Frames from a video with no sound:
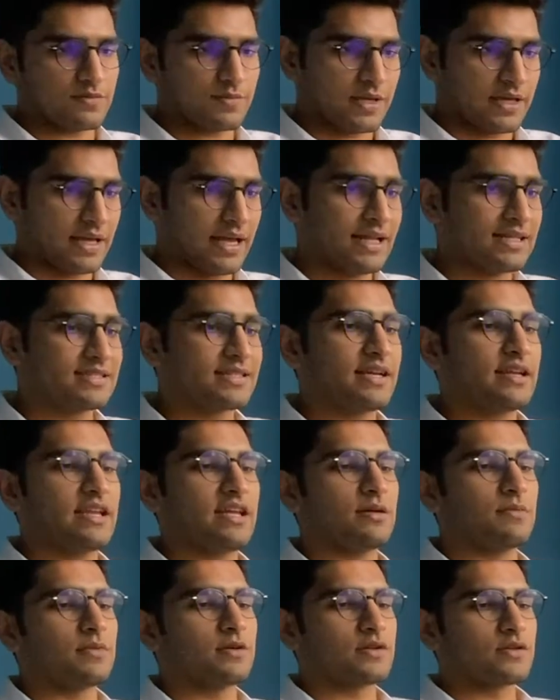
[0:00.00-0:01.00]
Hence, they're able
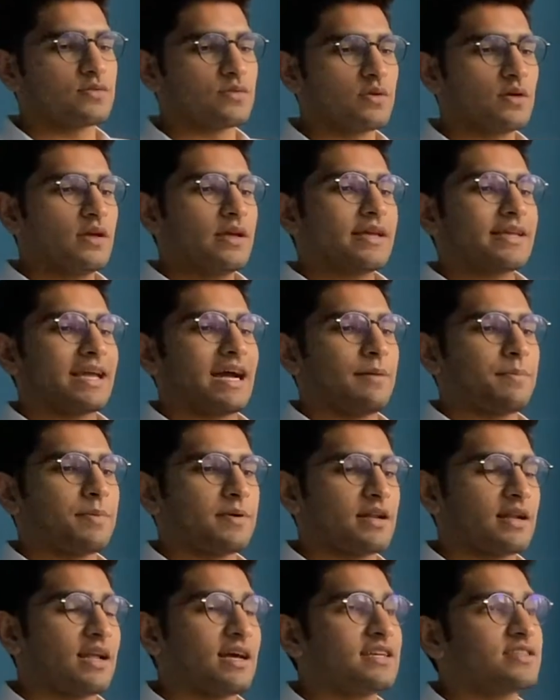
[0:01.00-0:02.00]
to
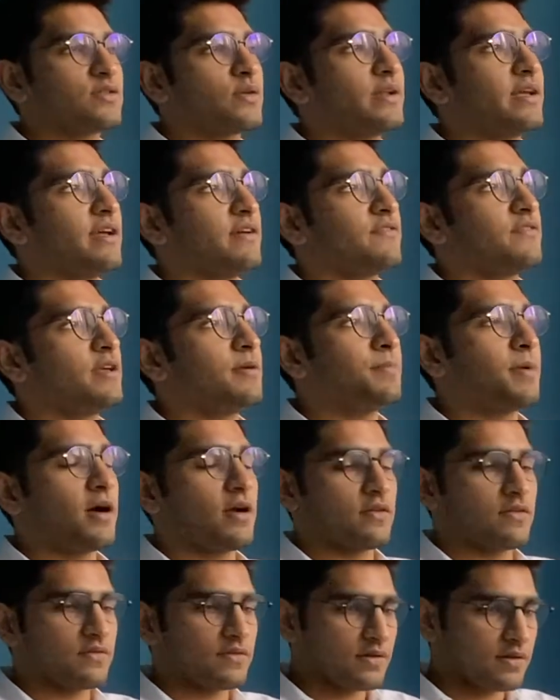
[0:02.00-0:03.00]
capitalize on every part
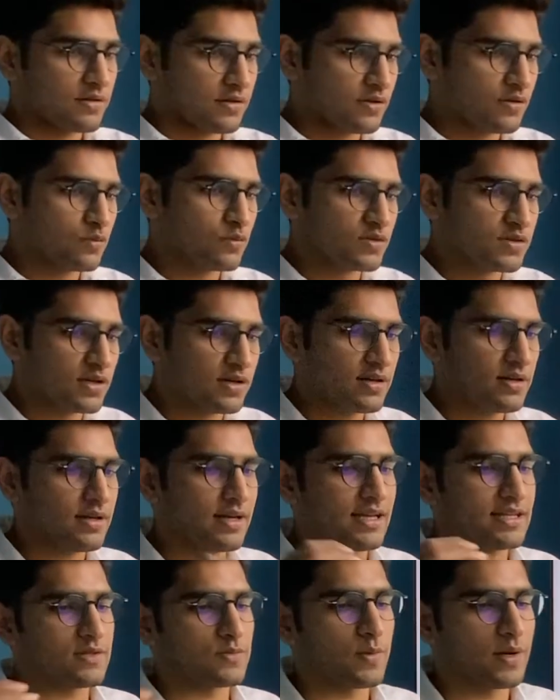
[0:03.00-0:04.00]
of the user as
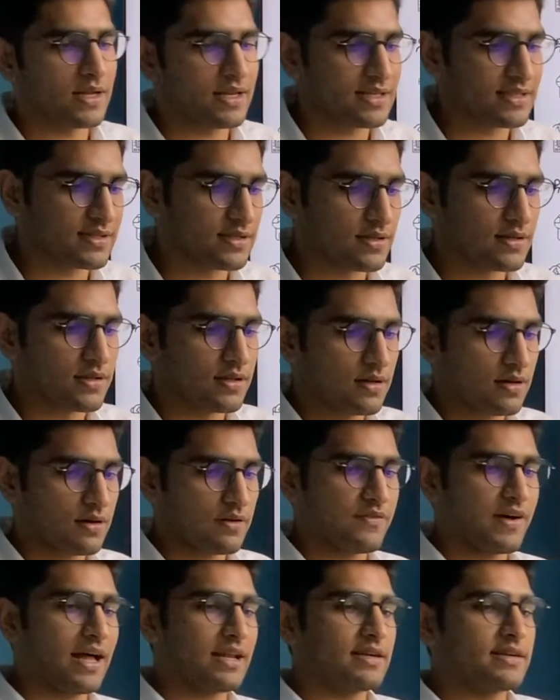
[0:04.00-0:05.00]
well as the
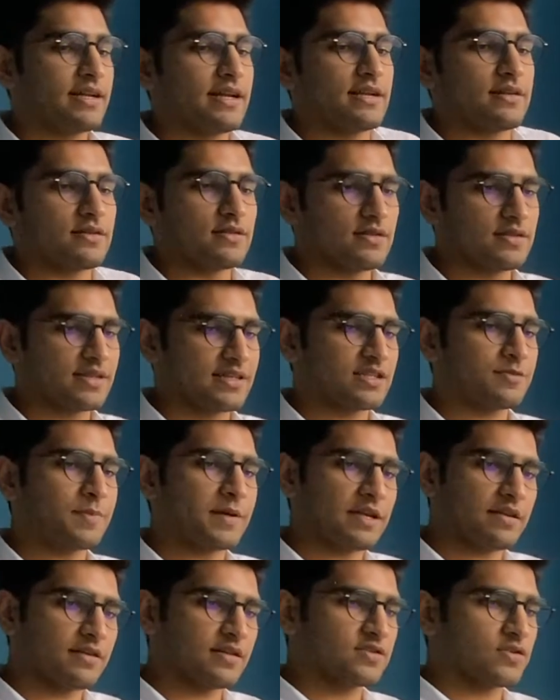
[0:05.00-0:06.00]
validators' experience
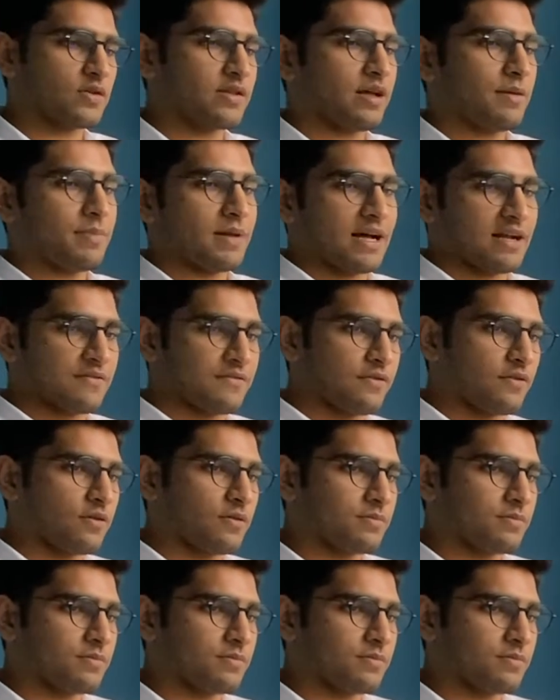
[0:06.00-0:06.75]
on their platform.